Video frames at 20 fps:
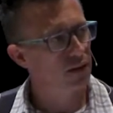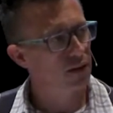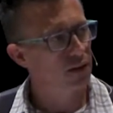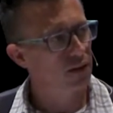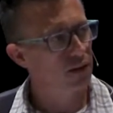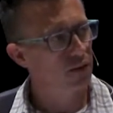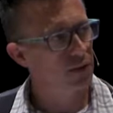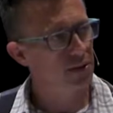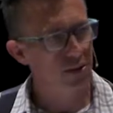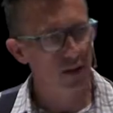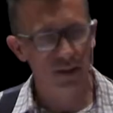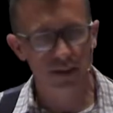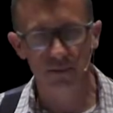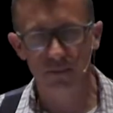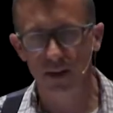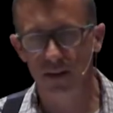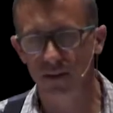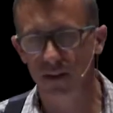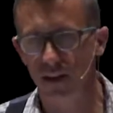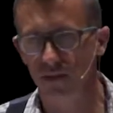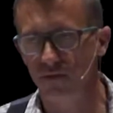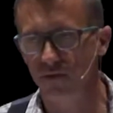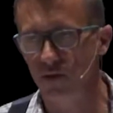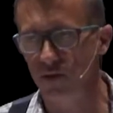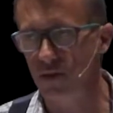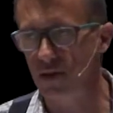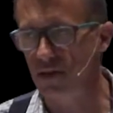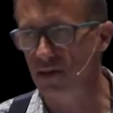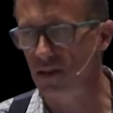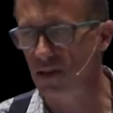We talked about that a few
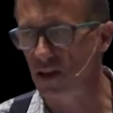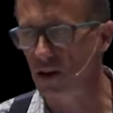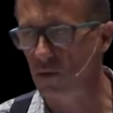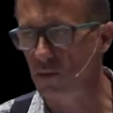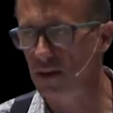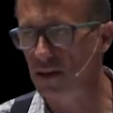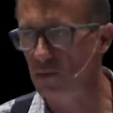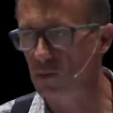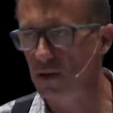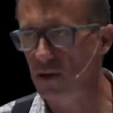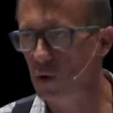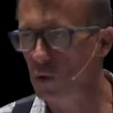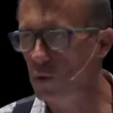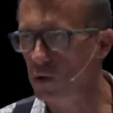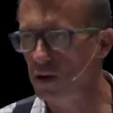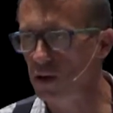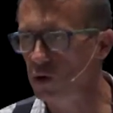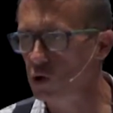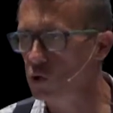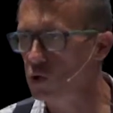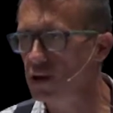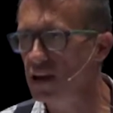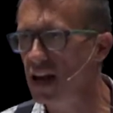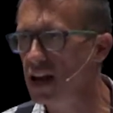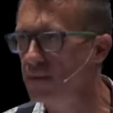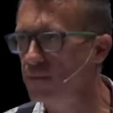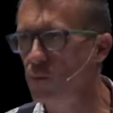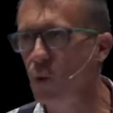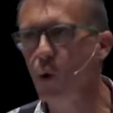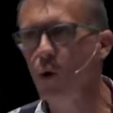weeks ago. We, we don't want to
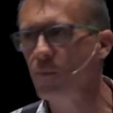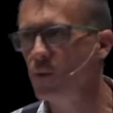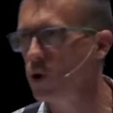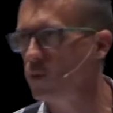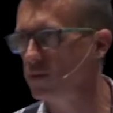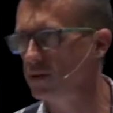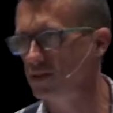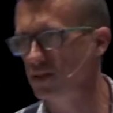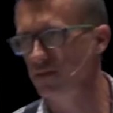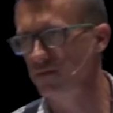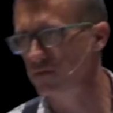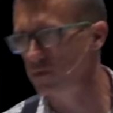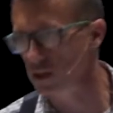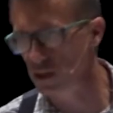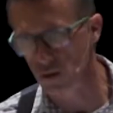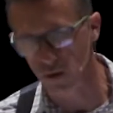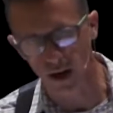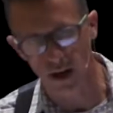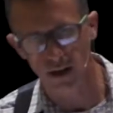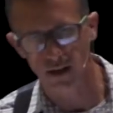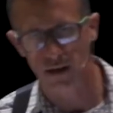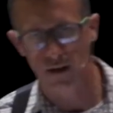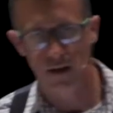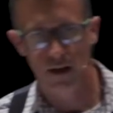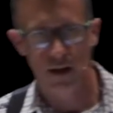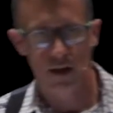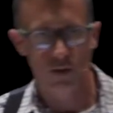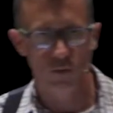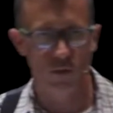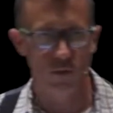create more moments of regret
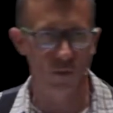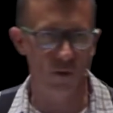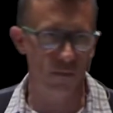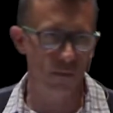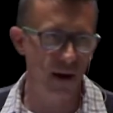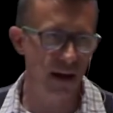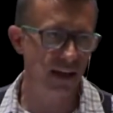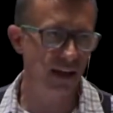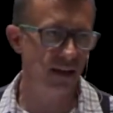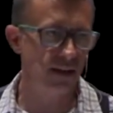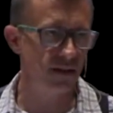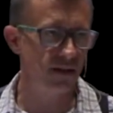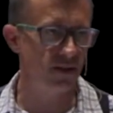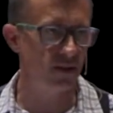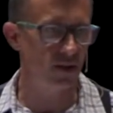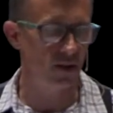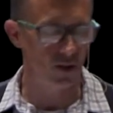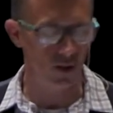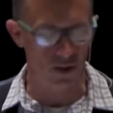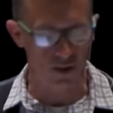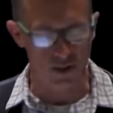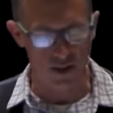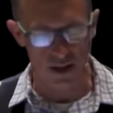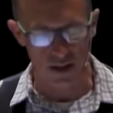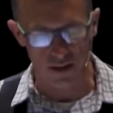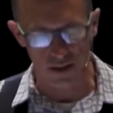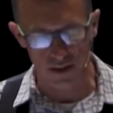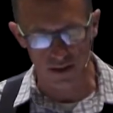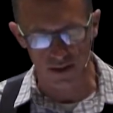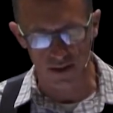when we're making decisions
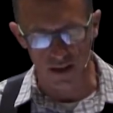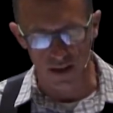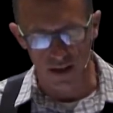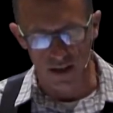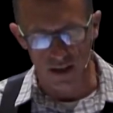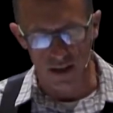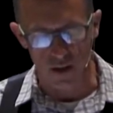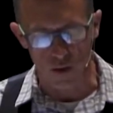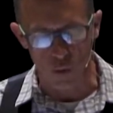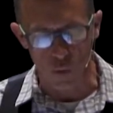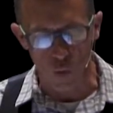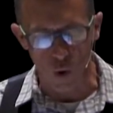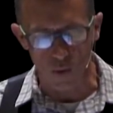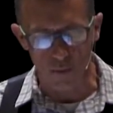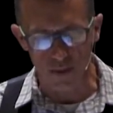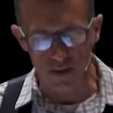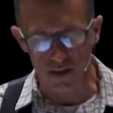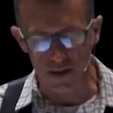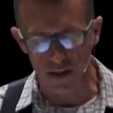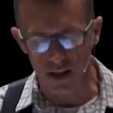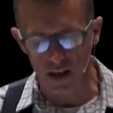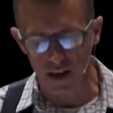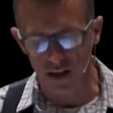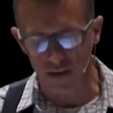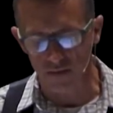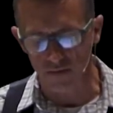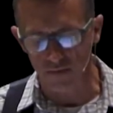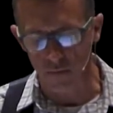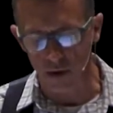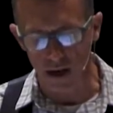like this in a warped state
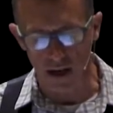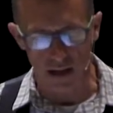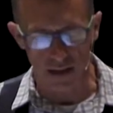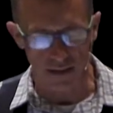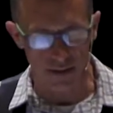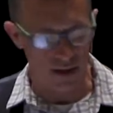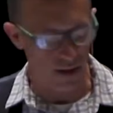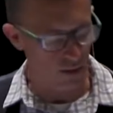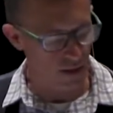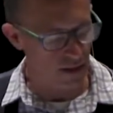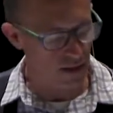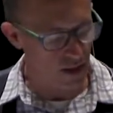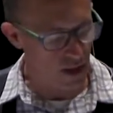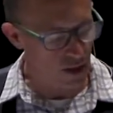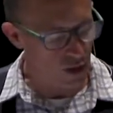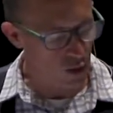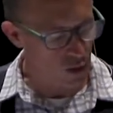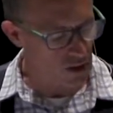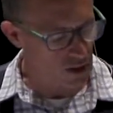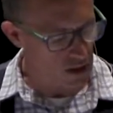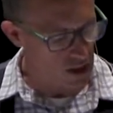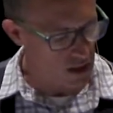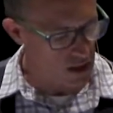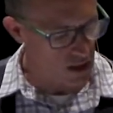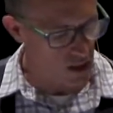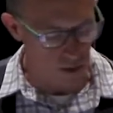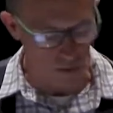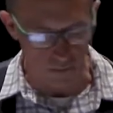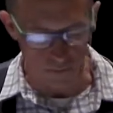of mind. Now, it's interesting here.